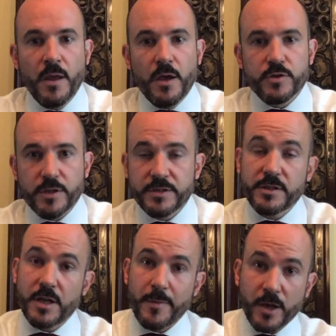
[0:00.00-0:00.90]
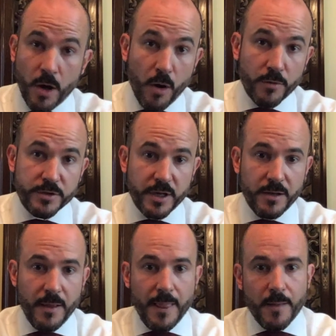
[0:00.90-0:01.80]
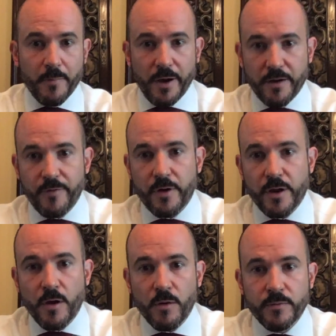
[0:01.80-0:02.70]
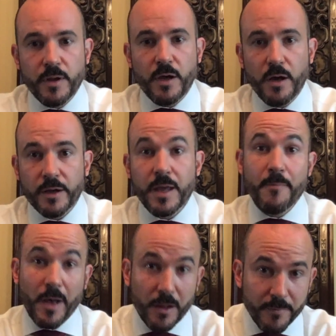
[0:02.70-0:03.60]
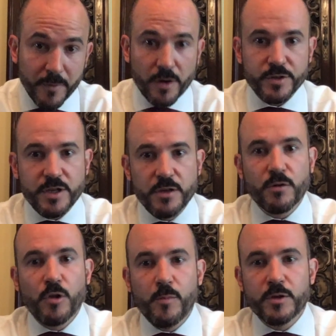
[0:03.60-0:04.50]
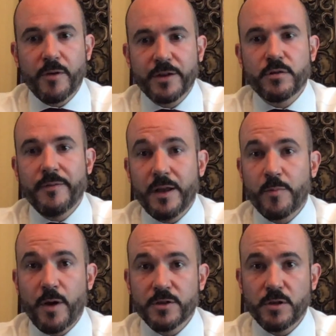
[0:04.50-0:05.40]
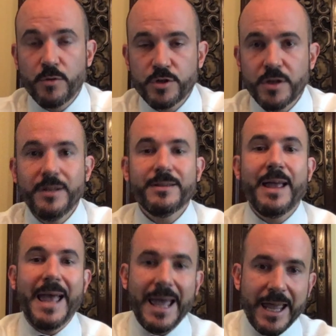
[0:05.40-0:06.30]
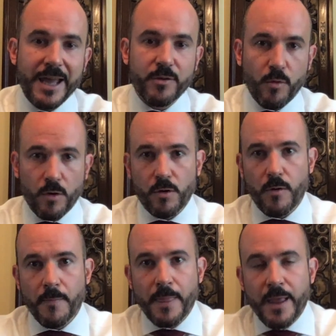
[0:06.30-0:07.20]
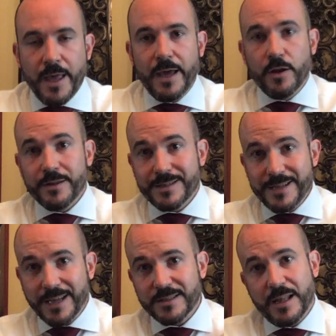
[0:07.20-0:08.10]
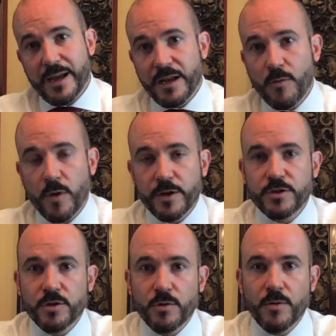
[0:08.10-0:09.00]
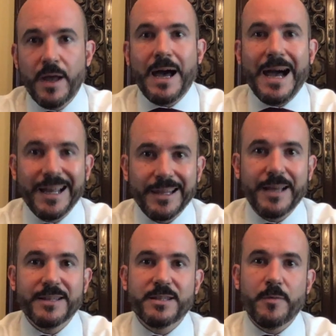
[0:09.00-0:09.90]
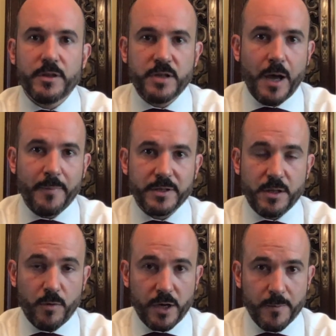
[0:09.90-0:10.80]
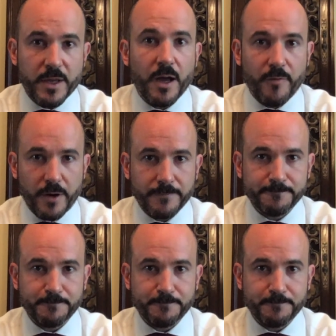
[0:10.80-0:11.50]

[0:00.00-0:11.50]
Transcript: So this is going to be co-hosted by our very own Kim Bell, our Senior Global Director of Enterprise Solutions, and Oracle. And on this next slide, I wanted to highlight some of the topics that we're going to be covering.